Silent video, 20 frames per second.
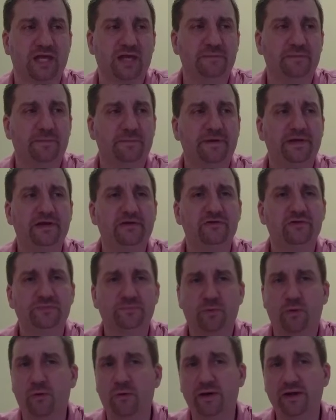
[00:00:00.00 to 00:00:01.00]
But Peter's
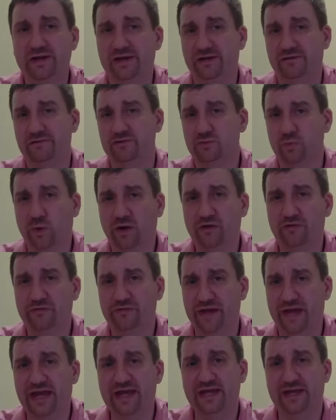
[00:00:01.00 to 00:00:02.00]
point here is well
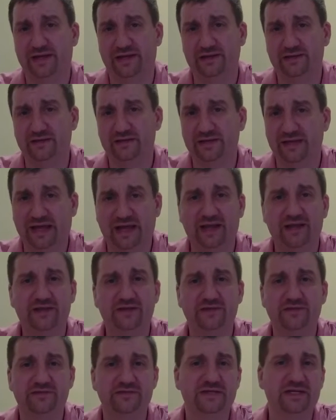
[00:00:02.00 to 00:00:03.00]
taken. The end
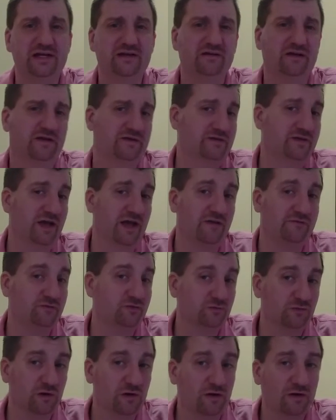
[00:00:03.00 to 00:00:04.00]
is near.
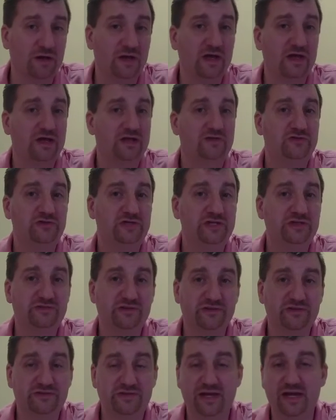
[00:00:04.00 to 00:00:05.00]
After all,
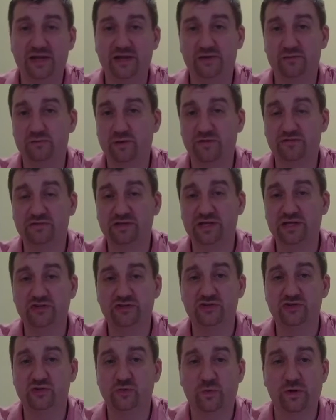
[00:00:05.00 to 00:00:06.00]
Jesus said in
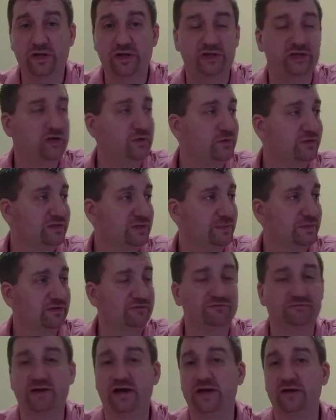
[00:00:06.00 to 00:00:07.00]
Revelation 22, some of the
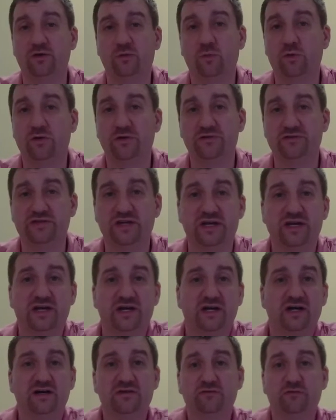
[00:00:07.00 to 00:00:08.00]
final words
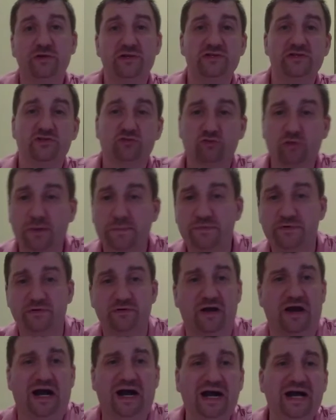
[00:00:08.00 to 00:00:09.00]
of written
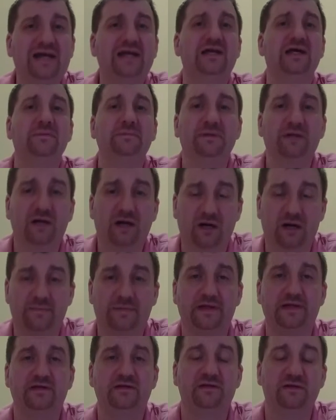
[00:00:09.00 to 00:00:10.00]
scripture, I am
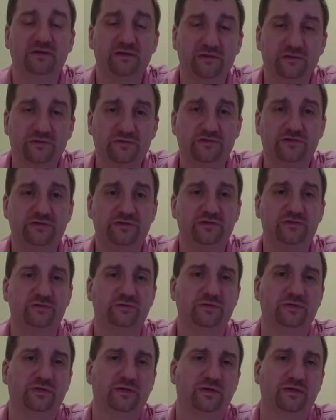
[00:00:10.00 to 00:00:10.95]
coming soon.